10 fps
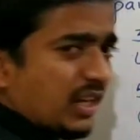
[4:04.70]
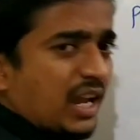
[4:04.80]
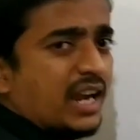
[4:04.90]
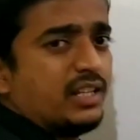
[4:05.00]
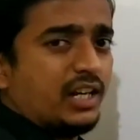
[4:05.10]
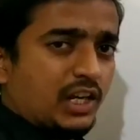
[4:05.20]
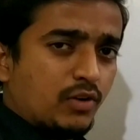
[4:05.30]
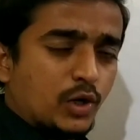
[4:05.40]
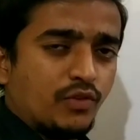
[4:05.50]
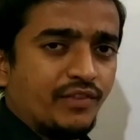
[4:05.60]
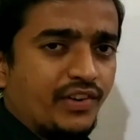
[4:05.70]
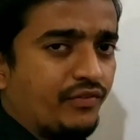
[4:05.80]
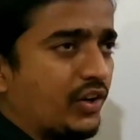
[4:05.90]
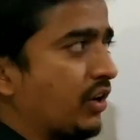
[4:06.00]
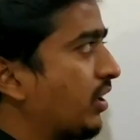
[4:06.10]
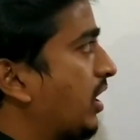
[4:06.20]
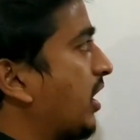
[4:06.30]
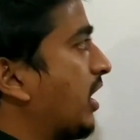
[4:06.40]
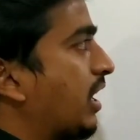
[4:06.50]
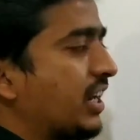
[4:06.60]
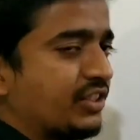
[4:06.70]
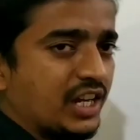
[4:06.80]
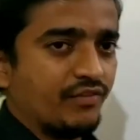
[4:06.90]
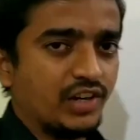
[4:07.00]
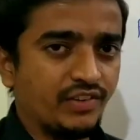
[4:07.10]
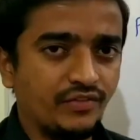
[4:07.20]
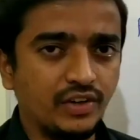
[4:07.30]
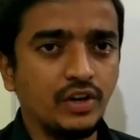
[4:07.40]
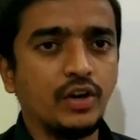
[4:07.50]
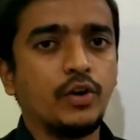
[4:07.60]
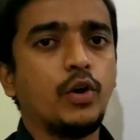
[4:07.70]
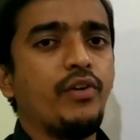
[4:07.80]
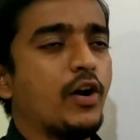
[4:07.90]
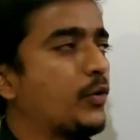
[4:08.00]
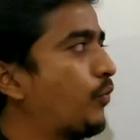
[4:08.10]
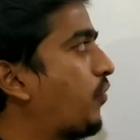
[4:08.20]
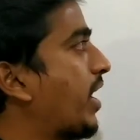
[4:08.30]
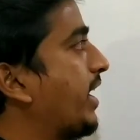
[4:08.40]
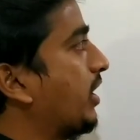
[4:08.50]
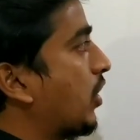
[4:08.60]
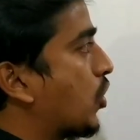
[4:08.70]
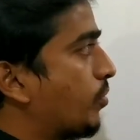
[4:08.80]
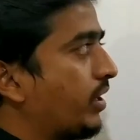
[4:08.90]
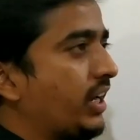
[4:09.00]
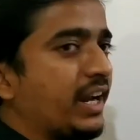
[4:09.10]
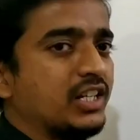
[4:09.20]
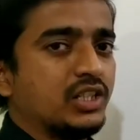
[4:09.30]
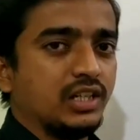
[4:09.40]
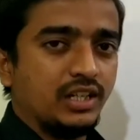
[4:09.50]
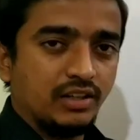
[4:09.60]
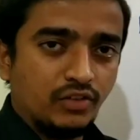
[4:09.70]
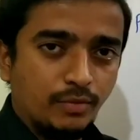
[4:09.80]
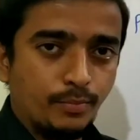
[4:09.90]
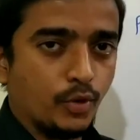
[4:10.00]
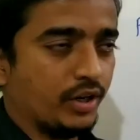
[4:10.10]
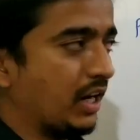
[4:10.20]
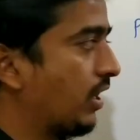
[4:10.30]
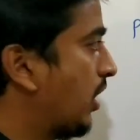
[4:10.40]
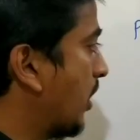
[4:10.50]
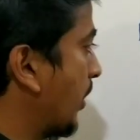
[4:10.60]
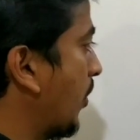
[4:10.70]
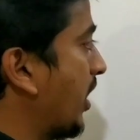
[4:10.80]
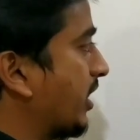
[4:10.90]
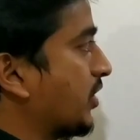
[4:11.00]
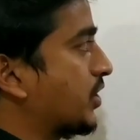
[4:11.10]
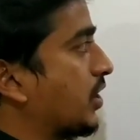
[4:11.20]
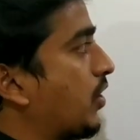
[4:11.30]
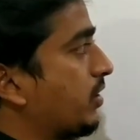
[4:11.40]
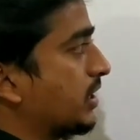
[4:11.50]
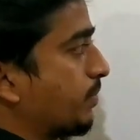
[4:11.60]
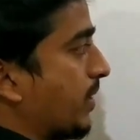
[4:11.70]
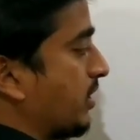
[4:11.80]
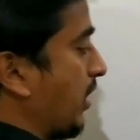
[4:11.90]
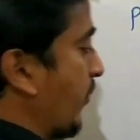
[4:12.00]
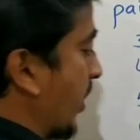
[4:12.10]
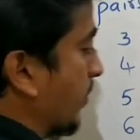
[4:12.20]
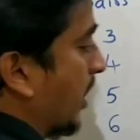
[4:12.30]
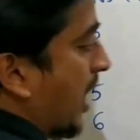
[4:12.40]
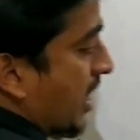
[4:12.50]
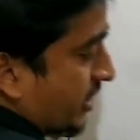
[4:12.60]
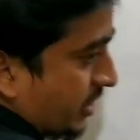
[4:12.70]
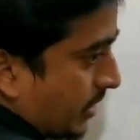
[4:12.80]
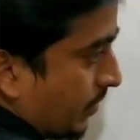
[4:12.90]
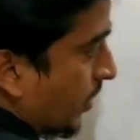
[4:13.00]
either equal to 150 or less than 150. Now we have to find how many eggs were broken. Now let us solve this puzzle from the last.